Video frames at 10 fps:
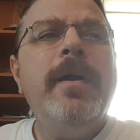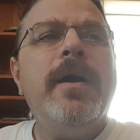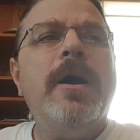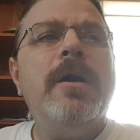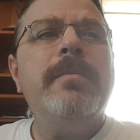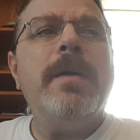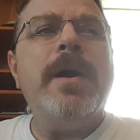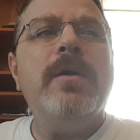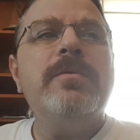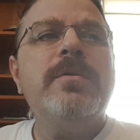
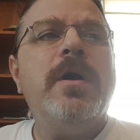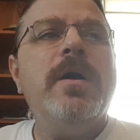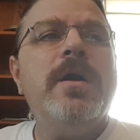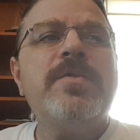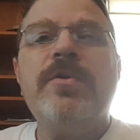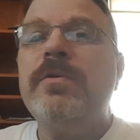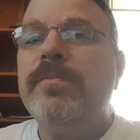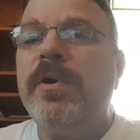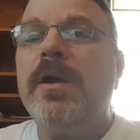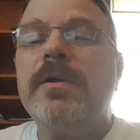about a certain
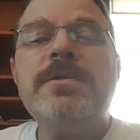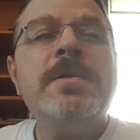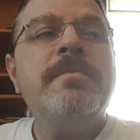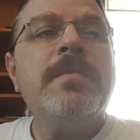product